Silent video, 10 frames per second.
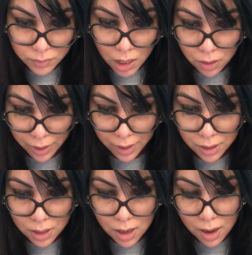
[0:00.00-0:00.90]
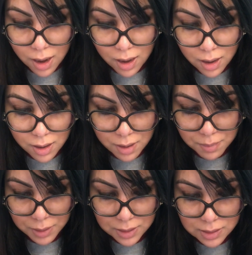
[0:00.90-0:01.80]
Okay.
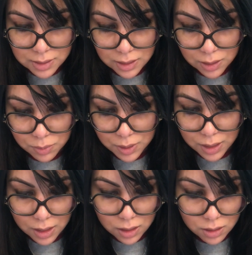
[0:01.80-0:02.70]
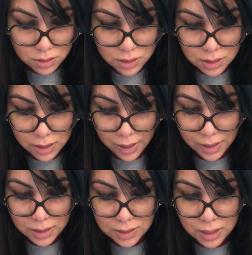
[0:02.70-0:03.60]
Let's see what else that I
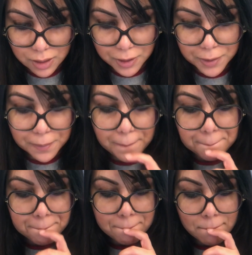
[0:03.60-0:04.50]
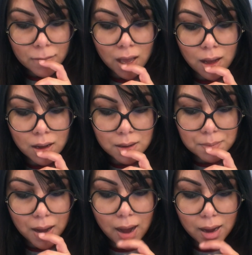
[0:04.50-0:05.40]
could tell you.
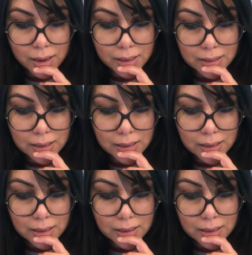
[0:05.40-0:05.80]
I